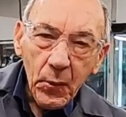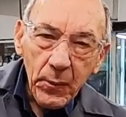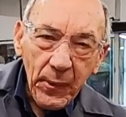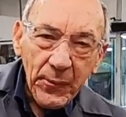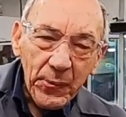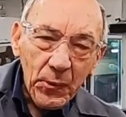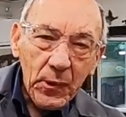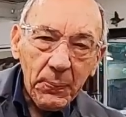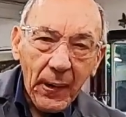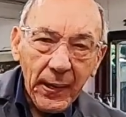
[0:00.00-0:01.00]
When we were
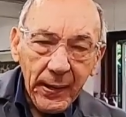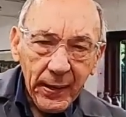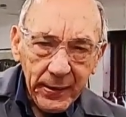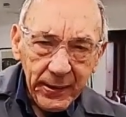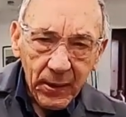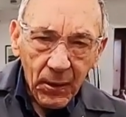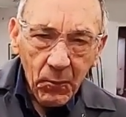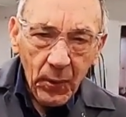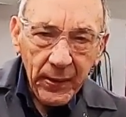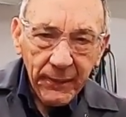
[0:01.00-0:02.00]
talking about the other
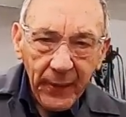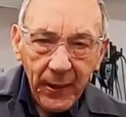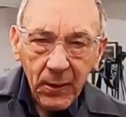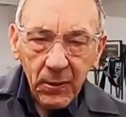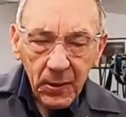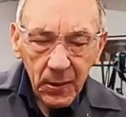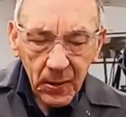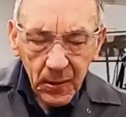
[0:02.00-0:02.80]
car, one of our